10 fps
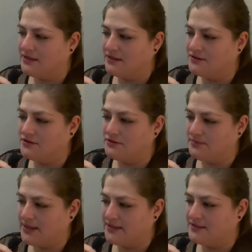to do with
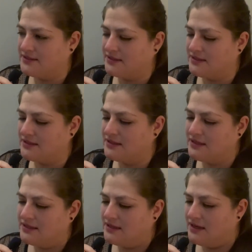Pakistan,
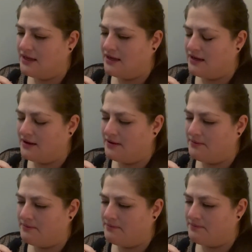
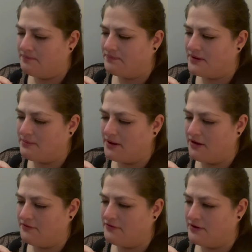
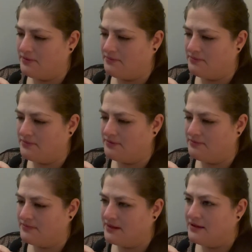apart from,
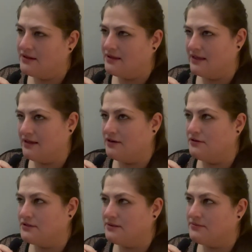like, I know
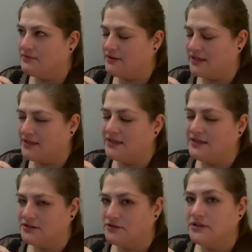some of like the
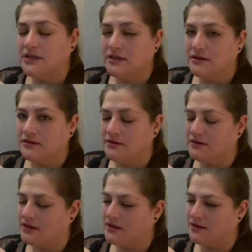history,
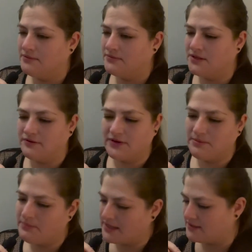you know, very
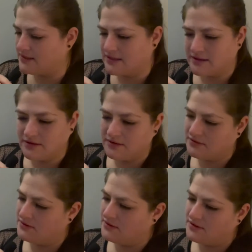basic,
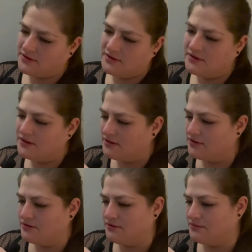you
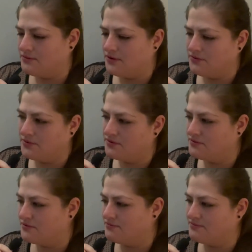know, World War
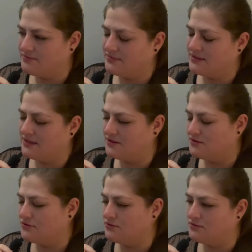
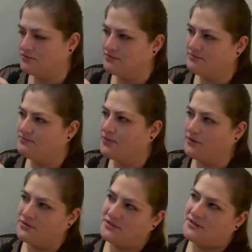II
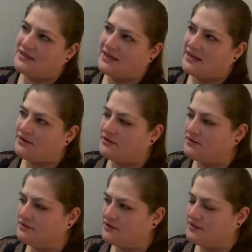post that
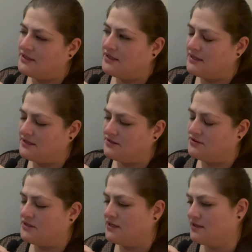era
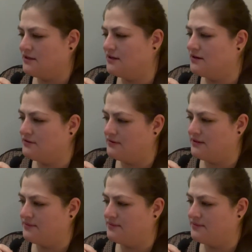history of